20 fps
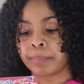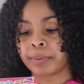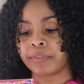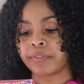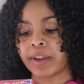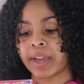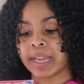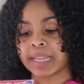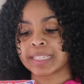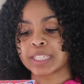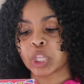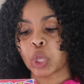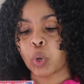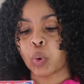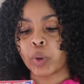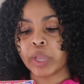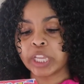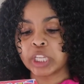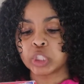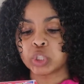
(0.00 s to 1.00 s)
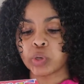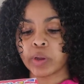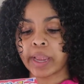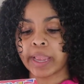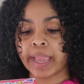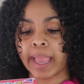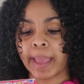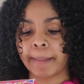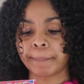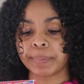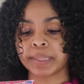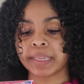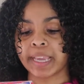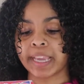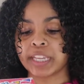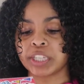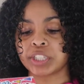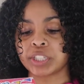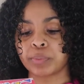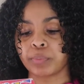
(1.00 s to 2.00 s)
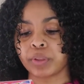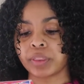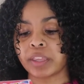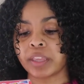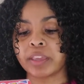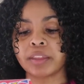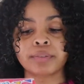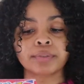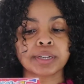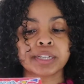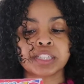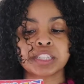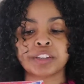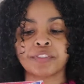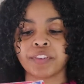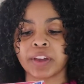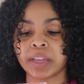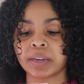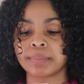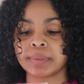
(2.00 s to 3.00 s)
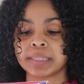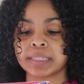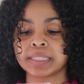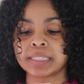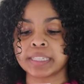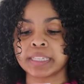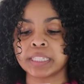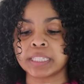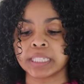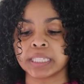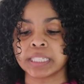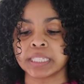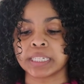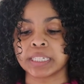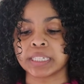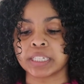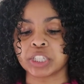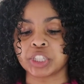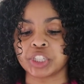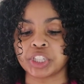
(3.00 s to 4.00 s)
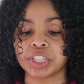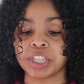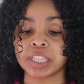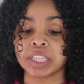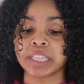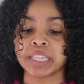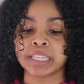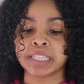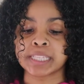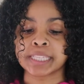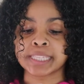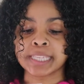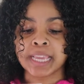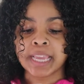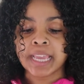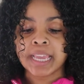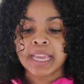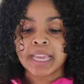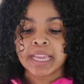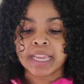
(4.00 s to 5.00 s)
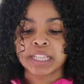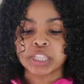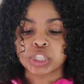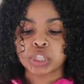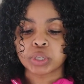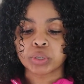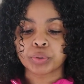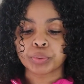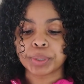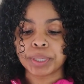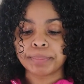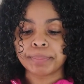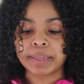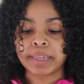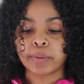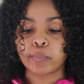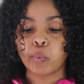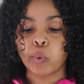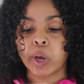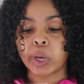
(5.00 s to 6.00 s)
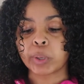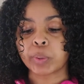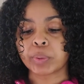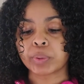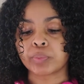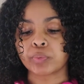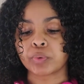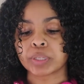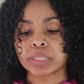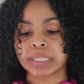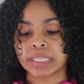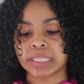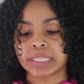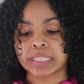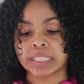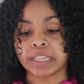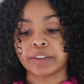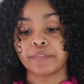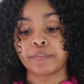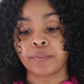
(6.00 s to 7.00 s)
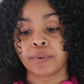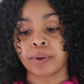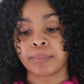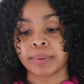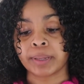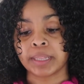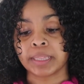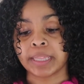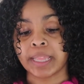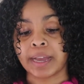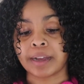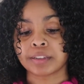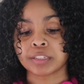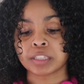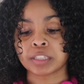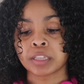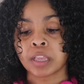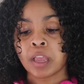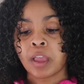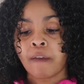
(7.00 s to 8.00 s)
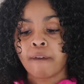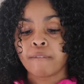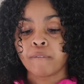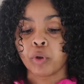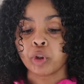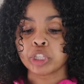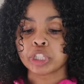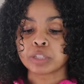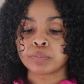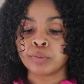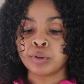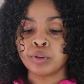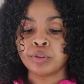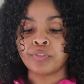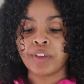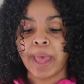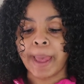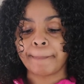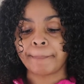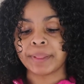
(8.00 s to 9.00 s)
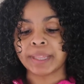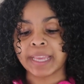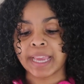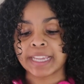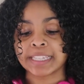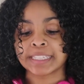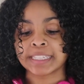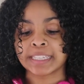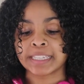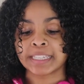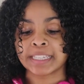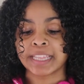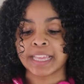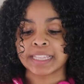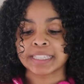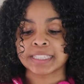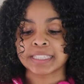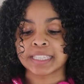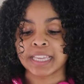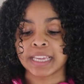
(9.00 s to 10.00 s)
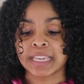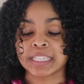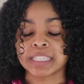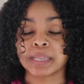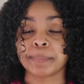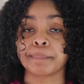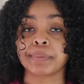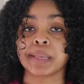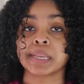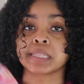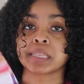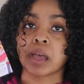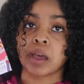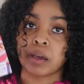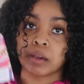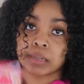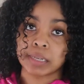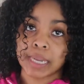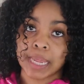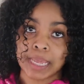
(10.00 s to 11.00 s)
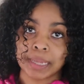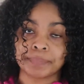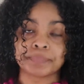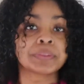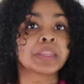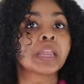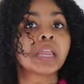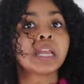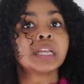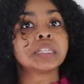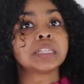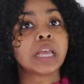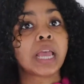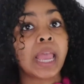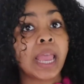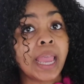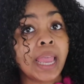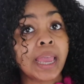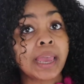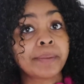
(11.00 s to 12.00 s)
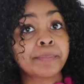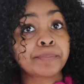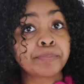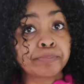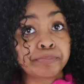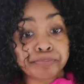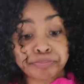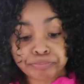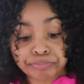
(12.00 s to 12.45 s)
provides quick drying application with enriched vitamin C to condition the lids. Its creamy and water resistant formula allows for smooth application that stays in place all day. And